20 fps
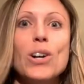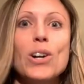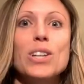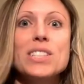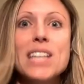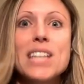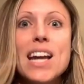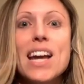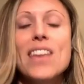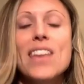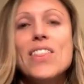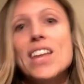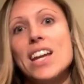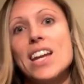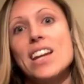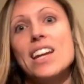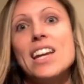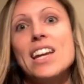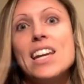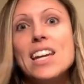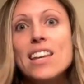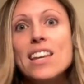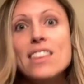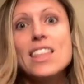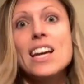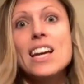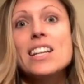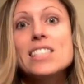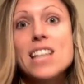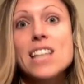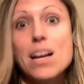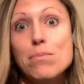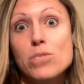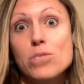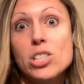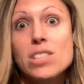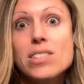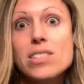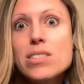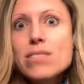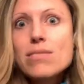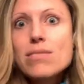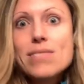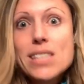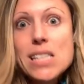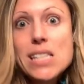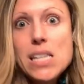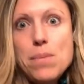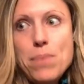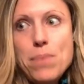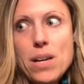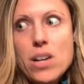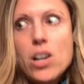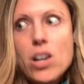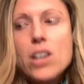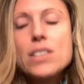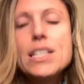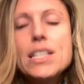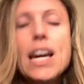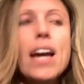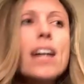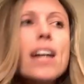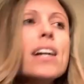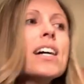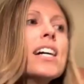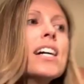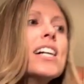all day and then he thinks I'm just sleeping all day.